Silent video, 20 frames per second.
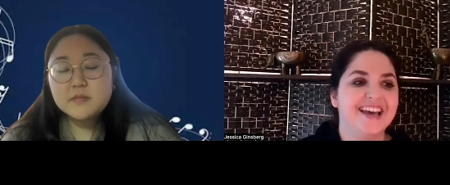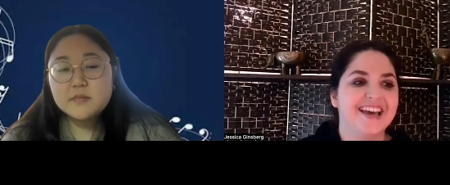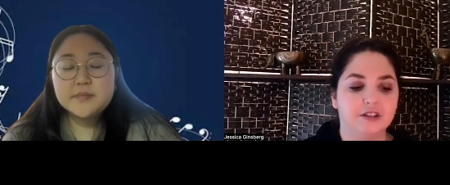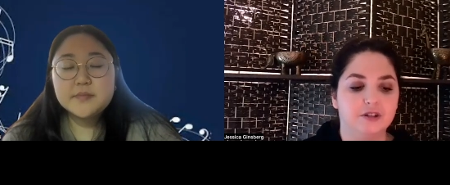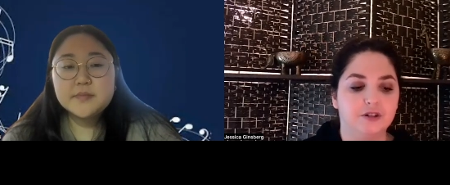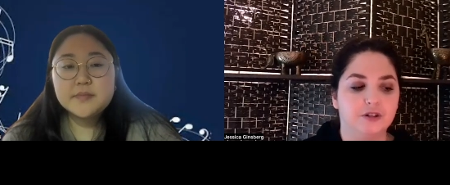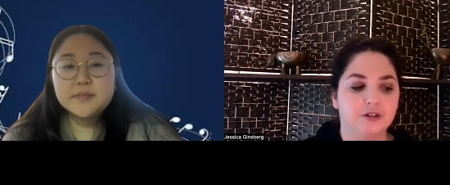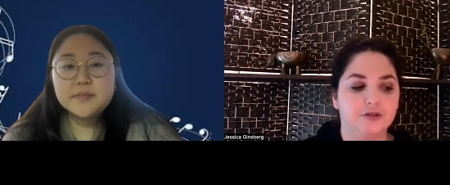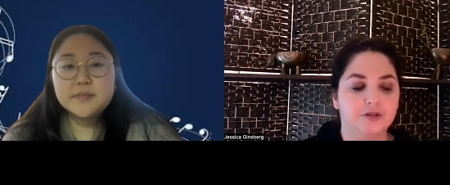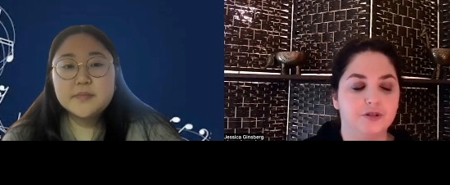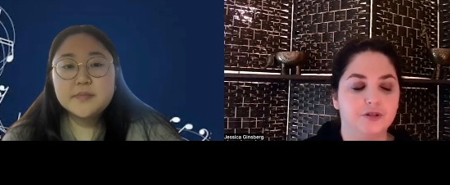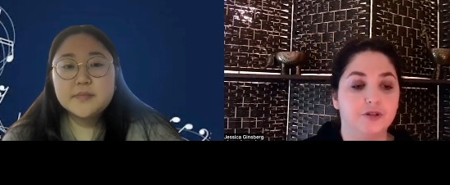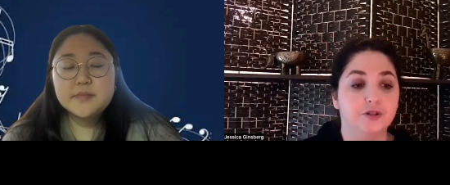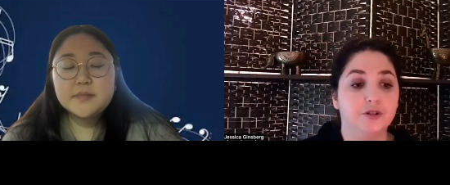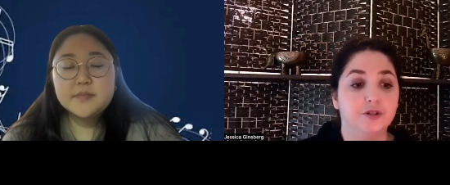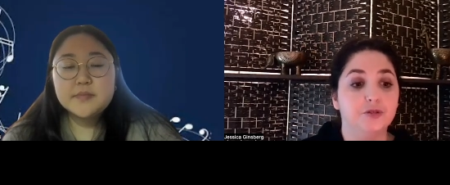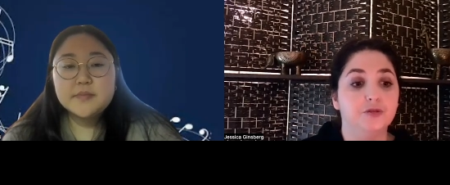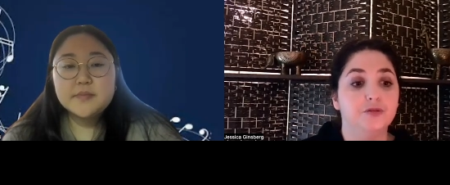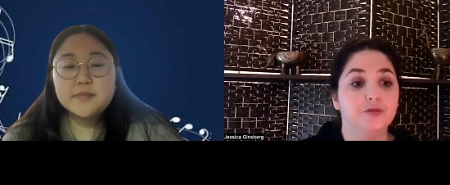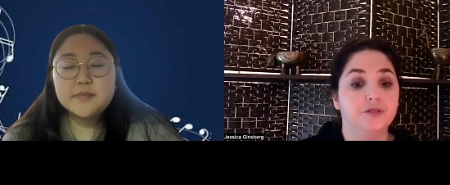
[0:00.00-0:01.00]
Speaker 1: you know
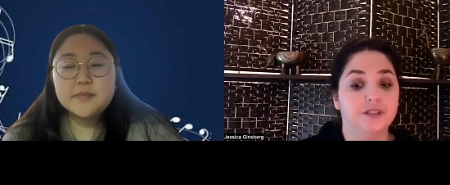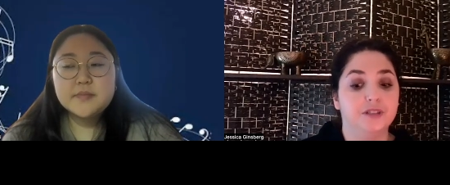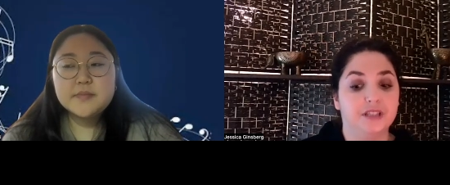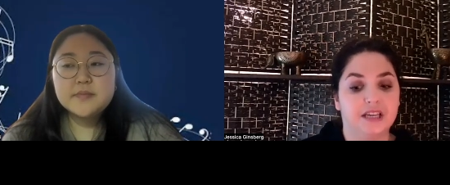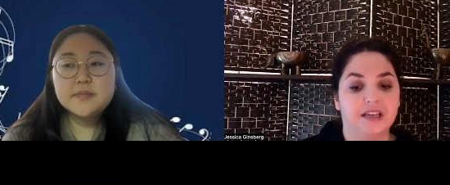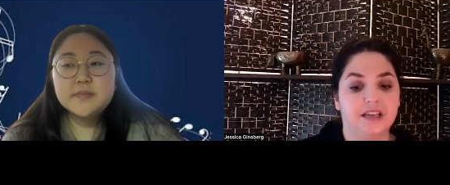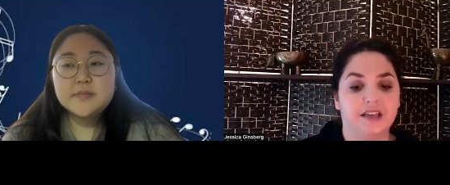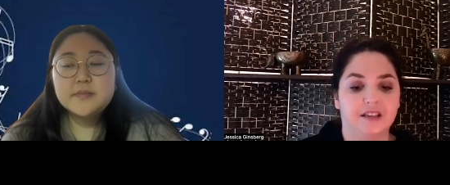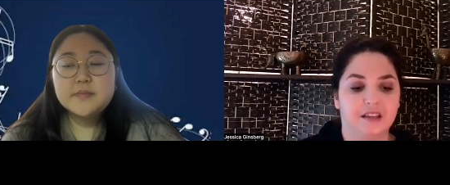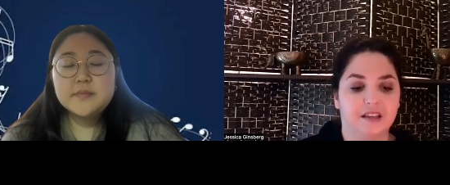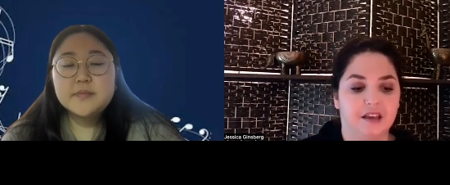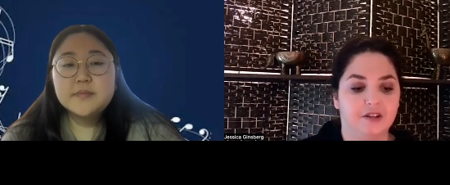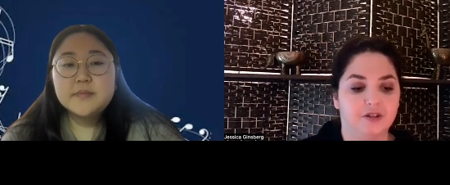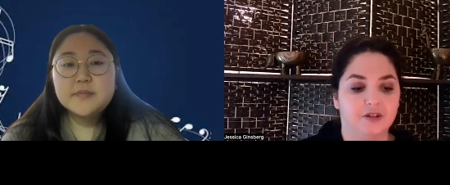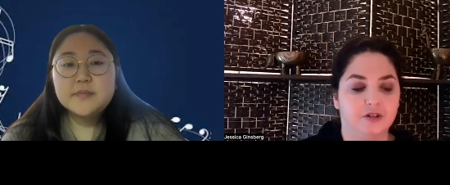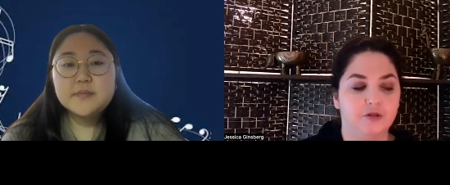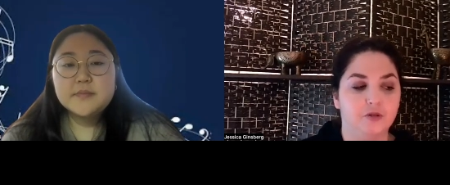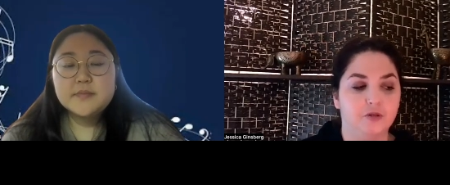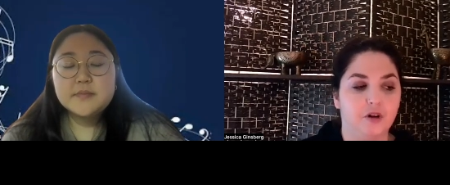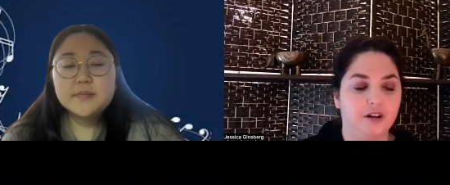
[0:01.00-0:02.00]
you saying that
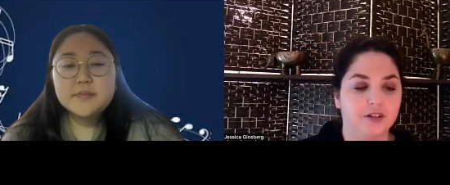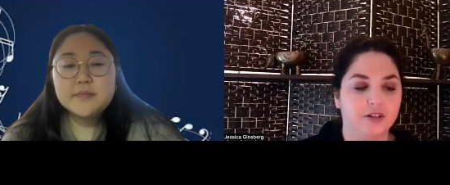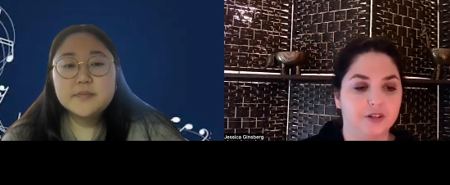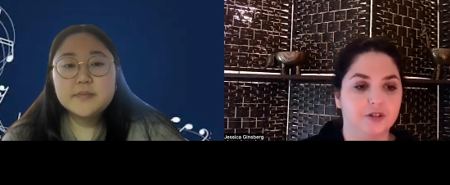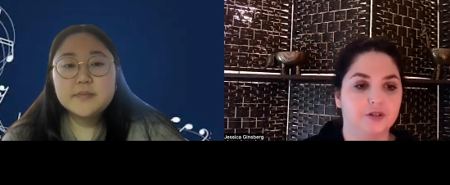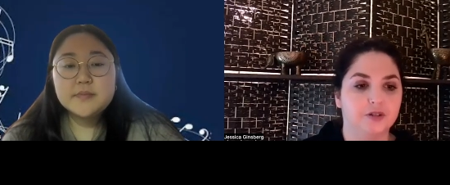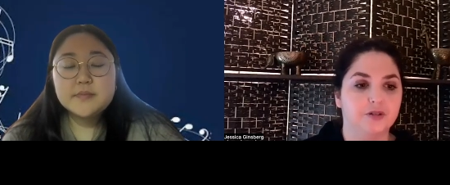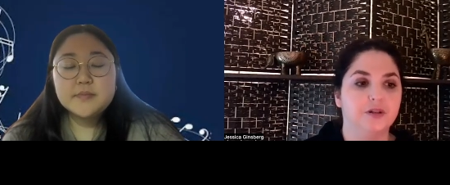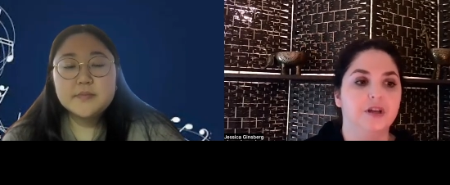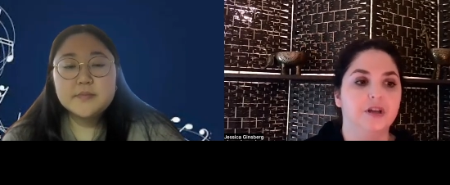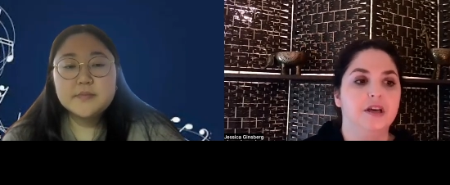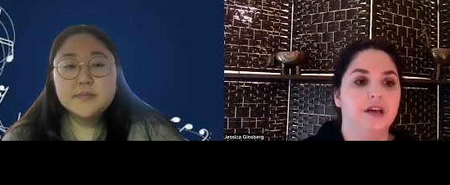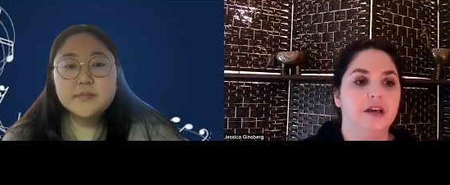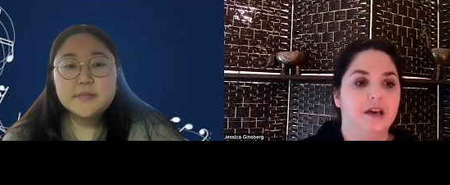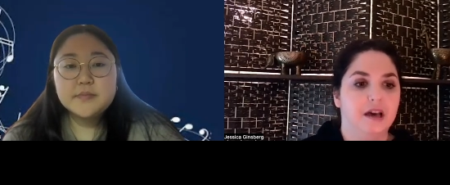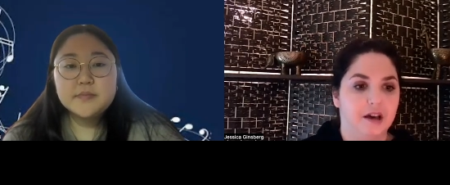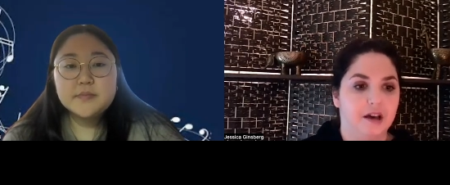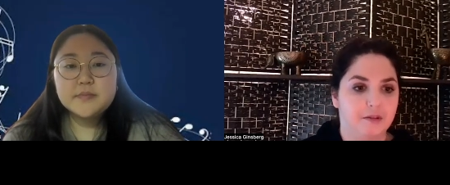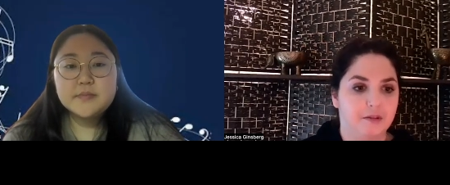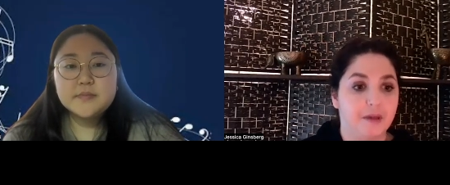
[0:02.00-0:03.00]
you also
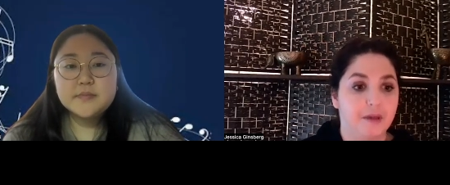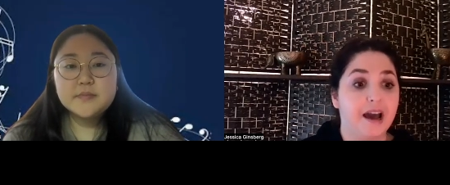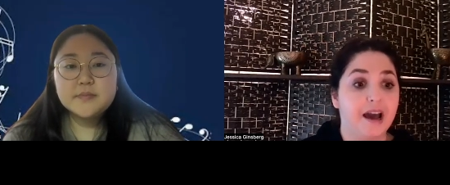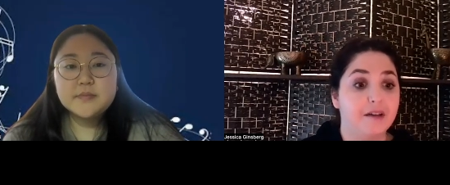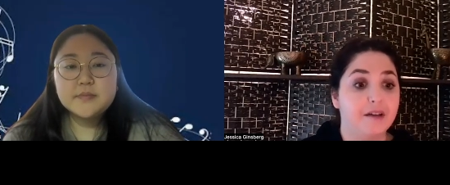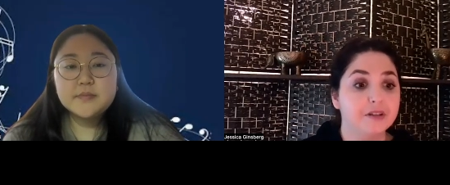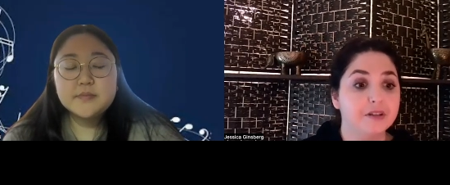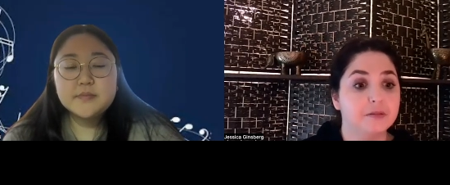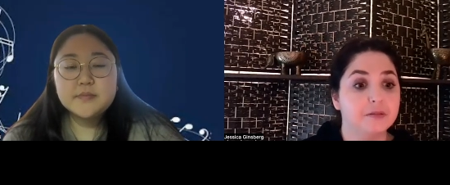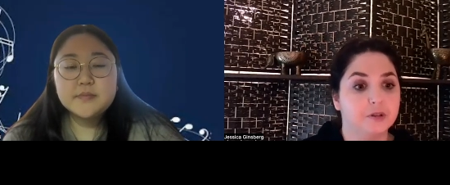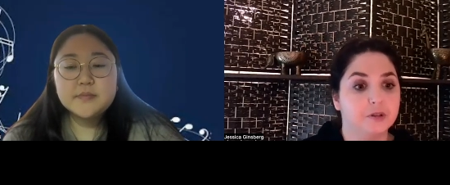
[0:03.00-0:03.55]
um, have some